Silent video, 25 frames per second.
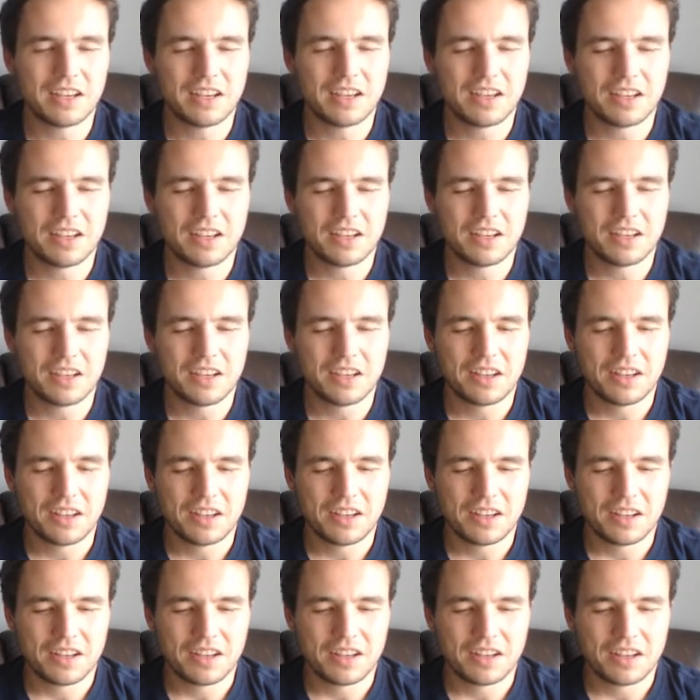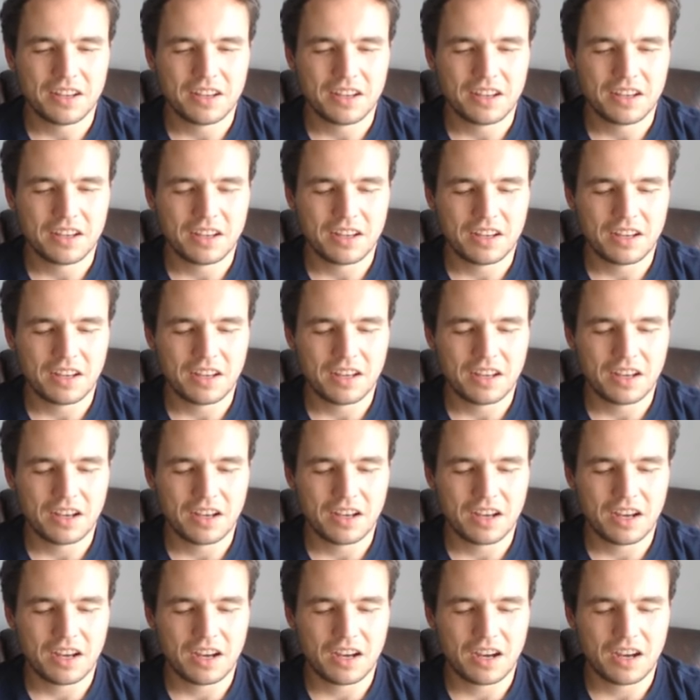
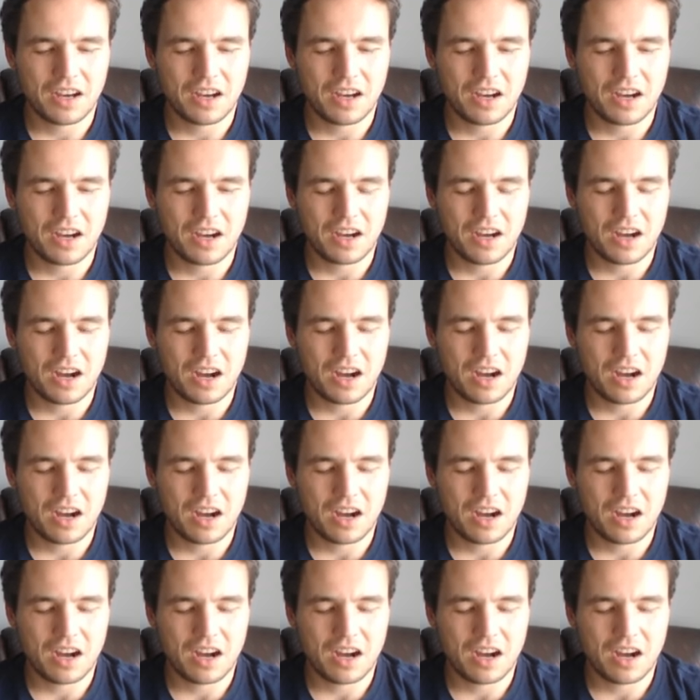[no speech]